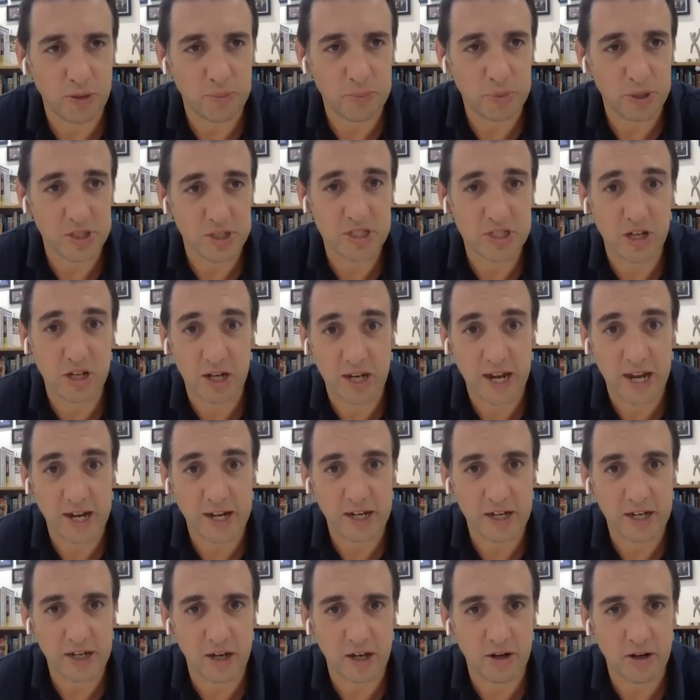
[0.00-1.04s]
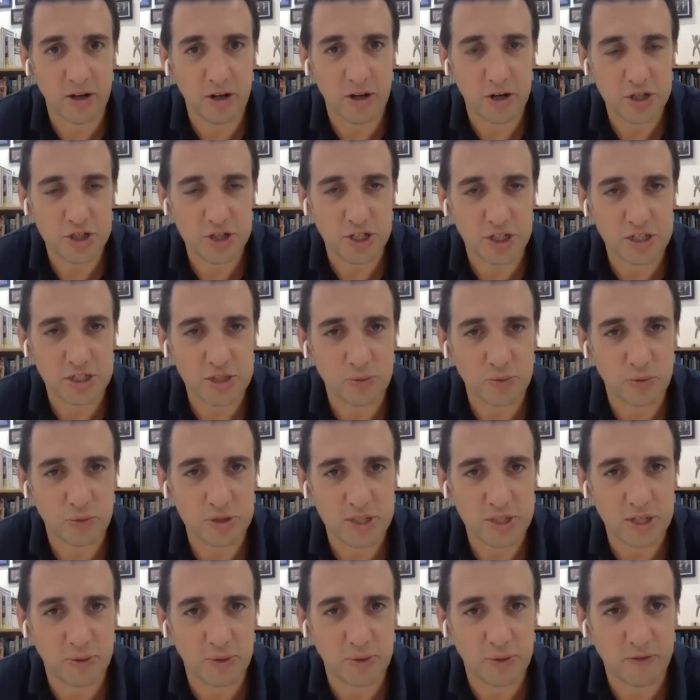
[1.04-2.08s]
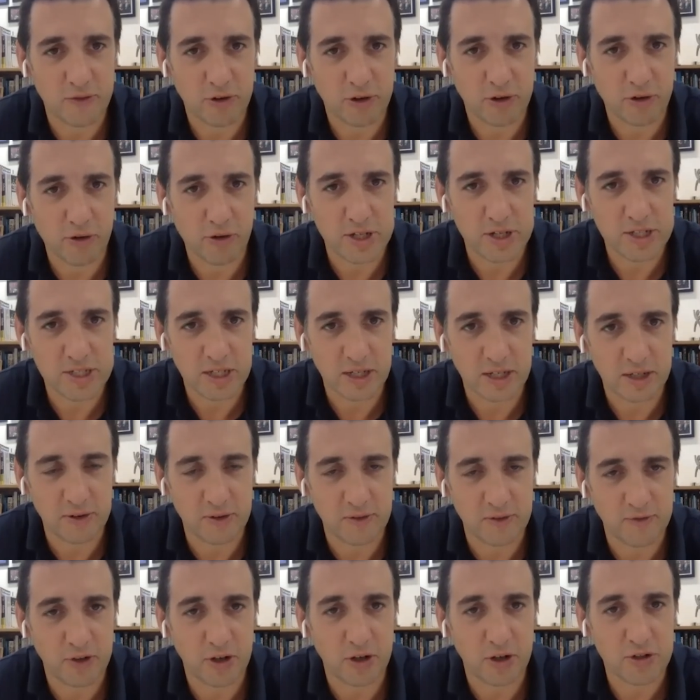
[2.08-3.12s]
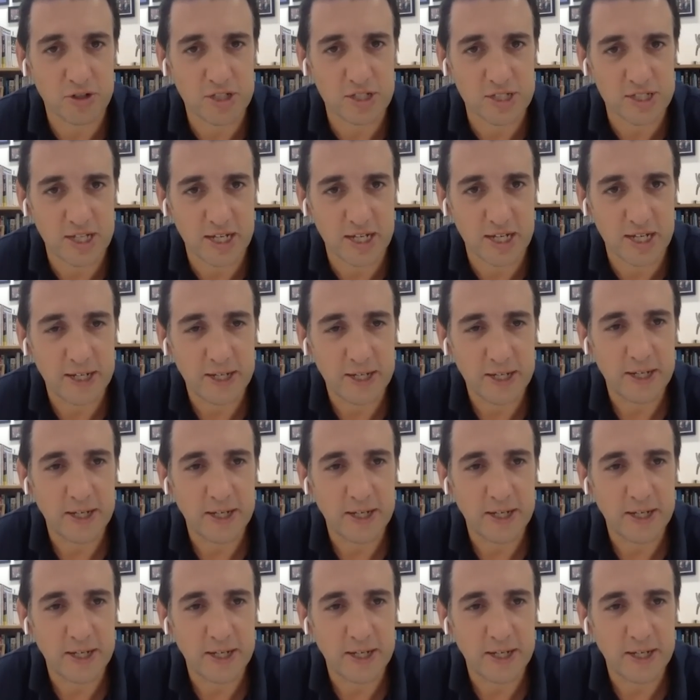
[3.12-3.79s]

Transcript: And but it's certainly heading you know lurching towards there with ever increasing velocity.